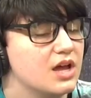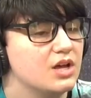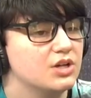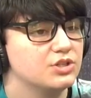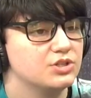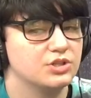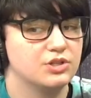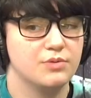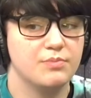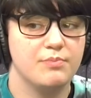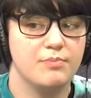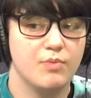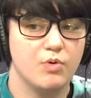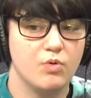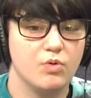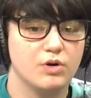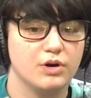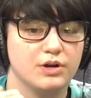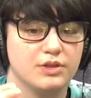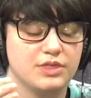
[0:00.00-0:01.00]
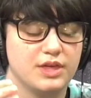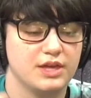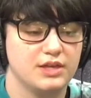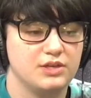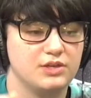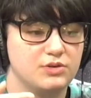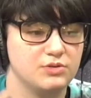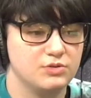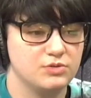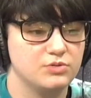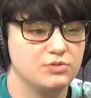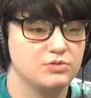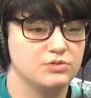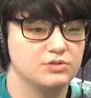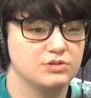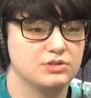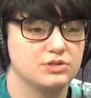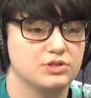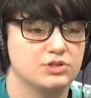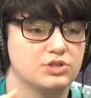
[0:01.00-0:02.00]
the more that you
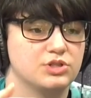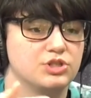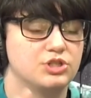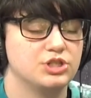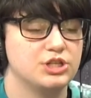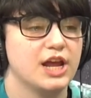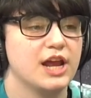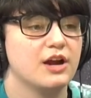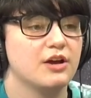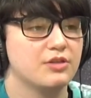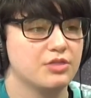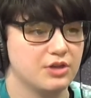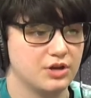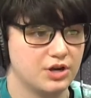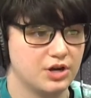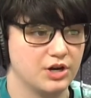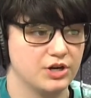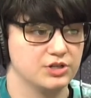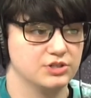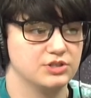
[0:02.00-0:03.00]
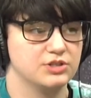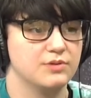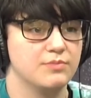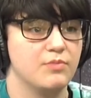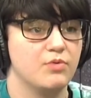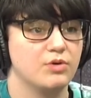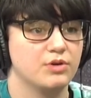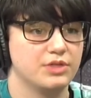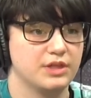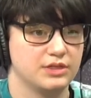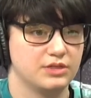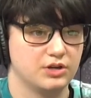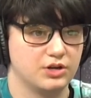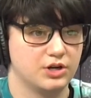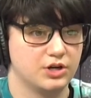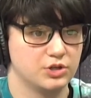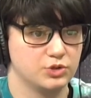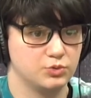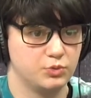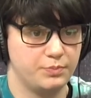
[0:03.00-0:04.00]
share the curse, the more that the
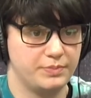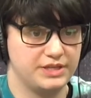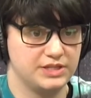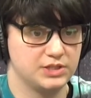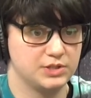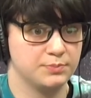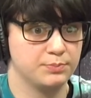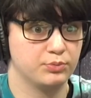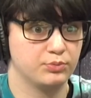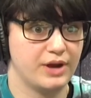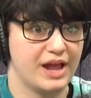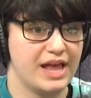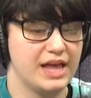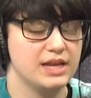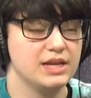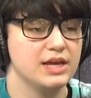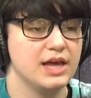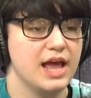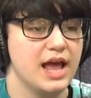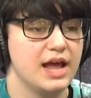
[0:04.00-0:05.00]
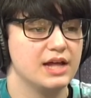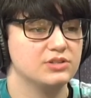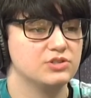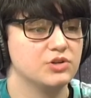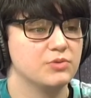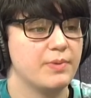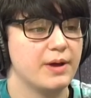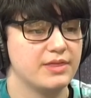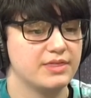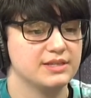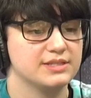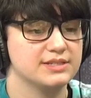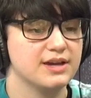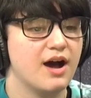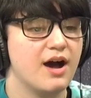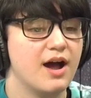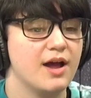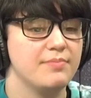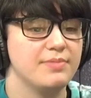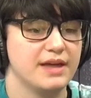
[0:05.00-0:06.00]
curse will be spread. And so by the
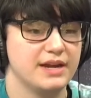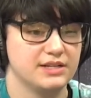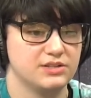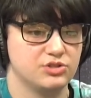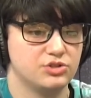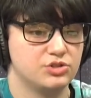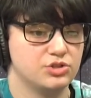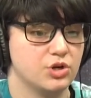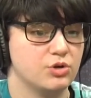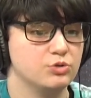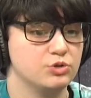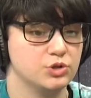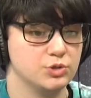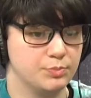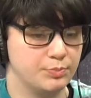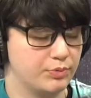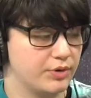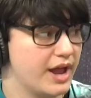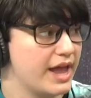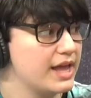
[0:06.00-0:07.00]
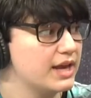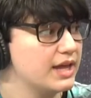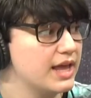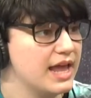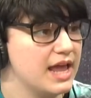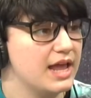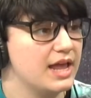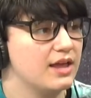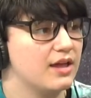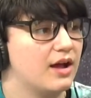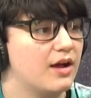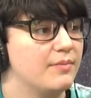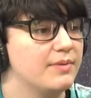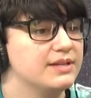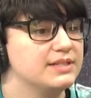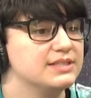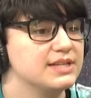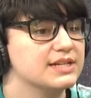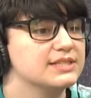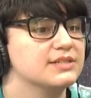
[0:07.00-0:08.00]
time that it's so spread, um,
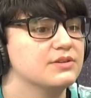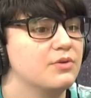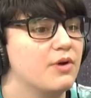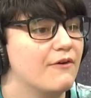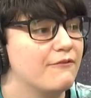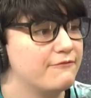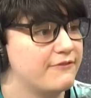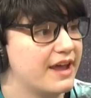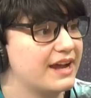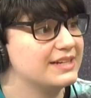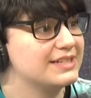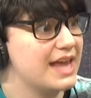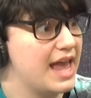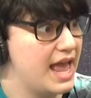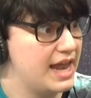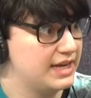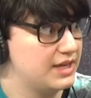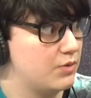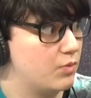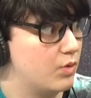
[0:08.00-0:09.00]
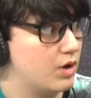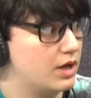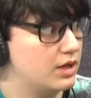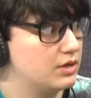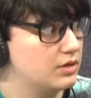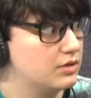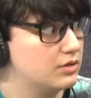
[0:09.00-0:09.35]
it doesn't affect anyone.